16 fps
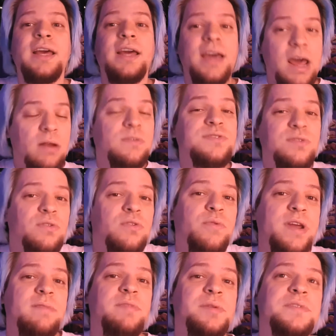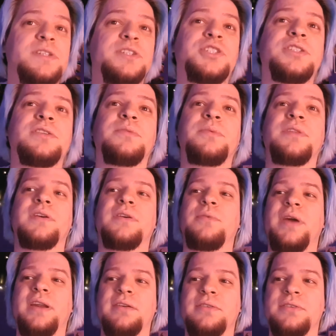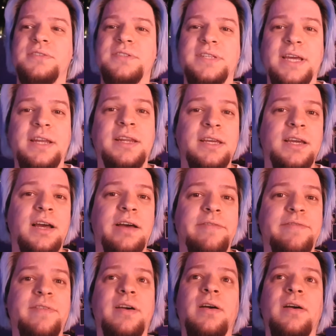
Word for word: and also a great musician with a great understanding of